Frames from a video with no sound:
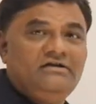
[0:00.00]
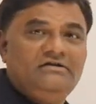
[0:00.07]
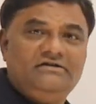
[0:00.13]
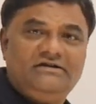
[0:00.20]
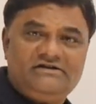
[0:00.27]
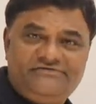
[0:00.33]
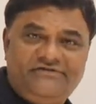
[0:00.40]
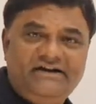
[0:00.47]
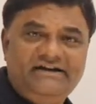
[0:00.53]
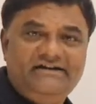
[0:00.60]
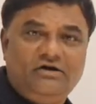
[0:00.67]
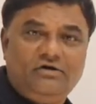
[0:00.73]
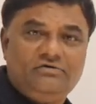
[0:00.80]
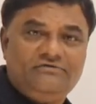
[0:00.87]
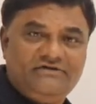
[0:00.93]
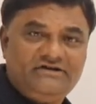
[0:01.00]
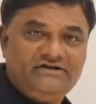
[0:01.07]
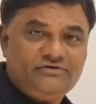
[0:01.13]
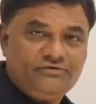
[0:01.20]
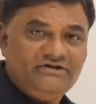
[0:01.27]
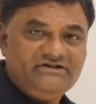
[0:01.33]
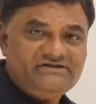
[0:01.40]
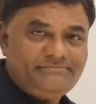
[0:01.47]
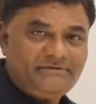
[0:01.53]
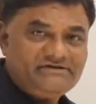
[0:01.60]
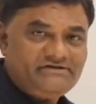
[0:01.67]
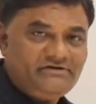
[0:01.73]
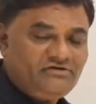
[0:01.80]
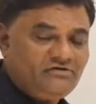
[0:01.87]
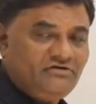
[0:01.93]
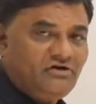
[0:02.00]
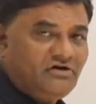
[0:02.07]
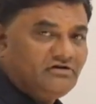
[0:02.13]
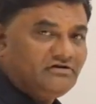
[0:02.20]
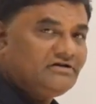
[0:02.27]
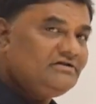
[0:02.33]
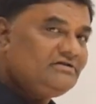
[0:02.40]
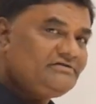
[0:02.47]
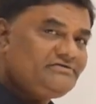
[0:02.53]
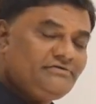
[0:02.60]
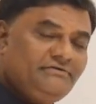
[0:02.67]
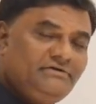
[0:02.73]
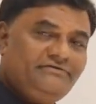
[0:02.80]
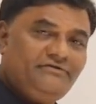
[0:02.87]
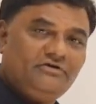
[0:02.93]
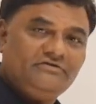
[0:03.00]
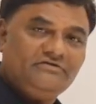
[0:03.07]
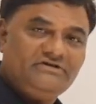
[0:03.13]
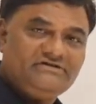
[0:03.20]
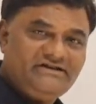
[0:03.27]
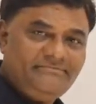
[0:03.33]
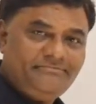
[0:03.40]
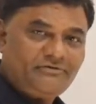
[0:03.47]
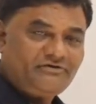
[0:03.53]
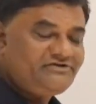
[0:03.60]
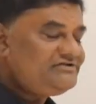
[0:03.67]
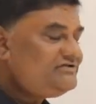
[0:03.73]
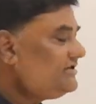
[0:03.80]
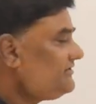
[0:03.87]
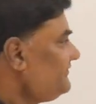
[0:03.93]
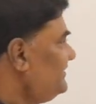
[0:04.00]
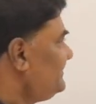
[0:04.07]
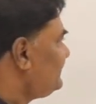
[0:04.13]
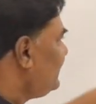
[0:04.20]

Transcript: Let us find out whether 12 is present or not. So we'll follow the same procedure. We'll